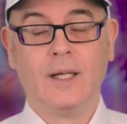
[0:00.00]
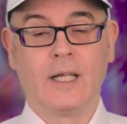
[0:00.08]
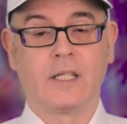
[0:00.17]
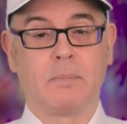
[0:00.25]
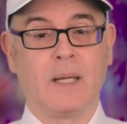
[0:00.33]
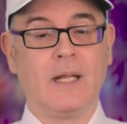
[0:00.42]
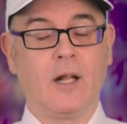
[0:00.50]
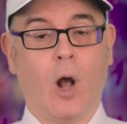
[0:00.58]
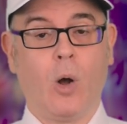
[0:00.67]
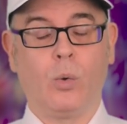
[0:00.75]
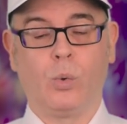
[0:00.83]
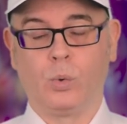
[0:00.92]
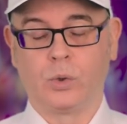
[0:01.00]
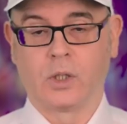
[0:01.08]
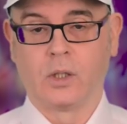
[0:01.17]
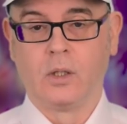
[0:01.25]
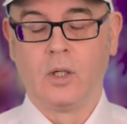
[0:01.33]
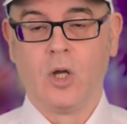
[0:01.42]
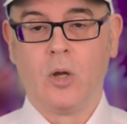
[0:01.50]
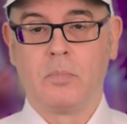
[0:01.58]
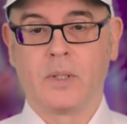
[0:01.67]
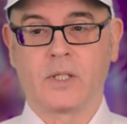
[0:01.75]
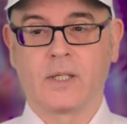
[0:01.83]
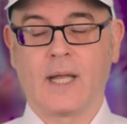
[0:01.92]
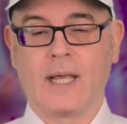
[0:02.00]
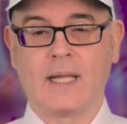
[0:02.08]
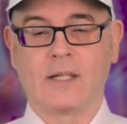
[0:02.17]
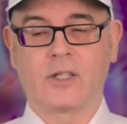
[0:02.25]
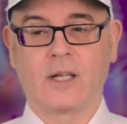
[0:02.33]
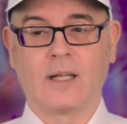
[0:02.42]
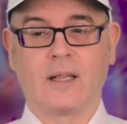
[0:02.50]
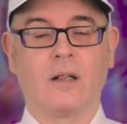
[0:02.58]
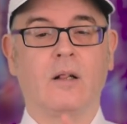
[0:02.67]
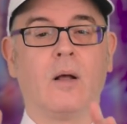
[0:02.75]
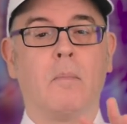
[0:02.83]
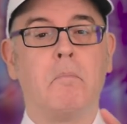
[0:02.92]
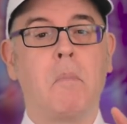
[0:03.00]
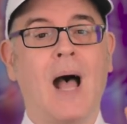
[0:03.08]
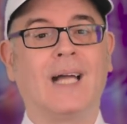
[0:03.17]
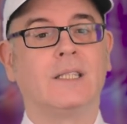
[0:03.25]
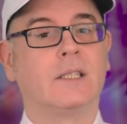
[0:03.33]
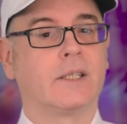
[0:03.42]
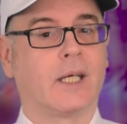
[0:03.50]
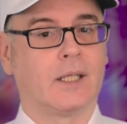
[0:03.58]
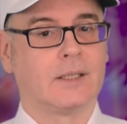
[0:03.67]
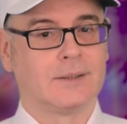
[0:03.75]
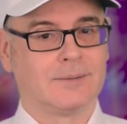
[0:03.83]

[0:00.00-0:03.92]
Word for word: It's been cold, but today it's a little milder.